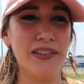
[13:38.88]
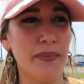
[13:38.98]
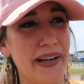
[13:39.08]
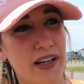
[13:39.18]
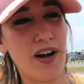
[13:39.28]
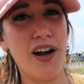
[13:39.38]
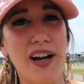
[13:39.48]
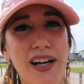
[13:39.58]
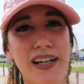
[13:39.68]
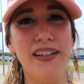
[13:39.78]
to my
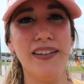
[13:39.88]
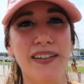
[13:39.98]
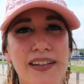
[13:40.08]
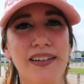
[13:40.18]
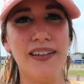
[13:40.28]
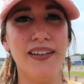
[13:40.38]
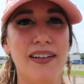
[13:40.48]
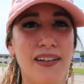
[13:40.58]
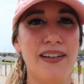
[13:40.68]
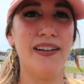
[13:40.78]
car. And we're going to
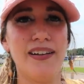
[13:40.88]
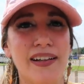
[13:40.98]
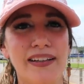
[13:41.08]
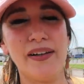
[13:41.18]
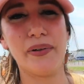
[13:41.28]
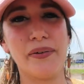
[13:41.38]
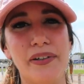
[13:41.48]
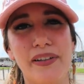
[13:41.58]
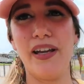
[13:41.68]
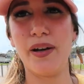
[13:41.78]
the airport. And then we're going
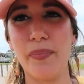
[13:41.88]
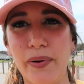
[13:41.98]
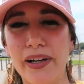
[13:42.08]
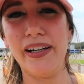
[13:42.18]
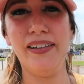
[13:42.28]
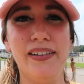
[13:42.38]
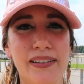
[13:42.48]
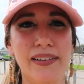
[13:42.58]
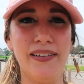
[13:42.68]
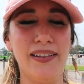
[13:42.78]
to the airport.
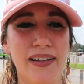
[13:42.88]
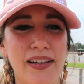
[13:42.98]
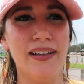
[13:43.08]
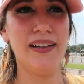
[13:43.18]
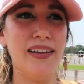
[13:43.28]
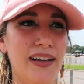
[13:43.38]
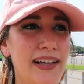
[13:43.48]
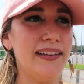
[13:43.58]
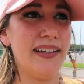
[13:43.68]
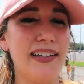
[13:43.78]

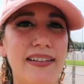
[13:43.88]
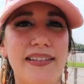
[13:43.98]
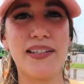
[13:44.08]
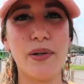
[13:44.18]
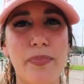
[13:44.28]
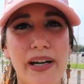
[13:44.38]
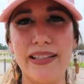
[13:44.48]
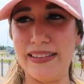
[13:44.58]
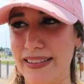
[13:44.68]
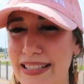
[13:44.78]
And then it's goodbye
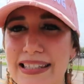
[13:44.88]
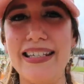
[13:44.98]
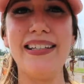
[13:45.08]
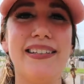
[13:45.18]
Disney